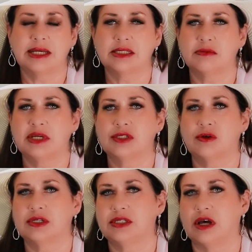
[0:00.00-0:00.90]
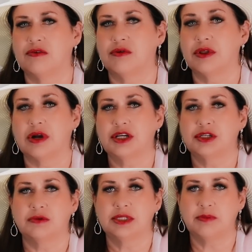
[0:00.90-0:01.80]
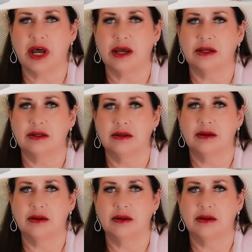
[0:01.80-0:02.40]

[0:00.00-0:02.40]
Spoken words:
ask my source self whether I should respond.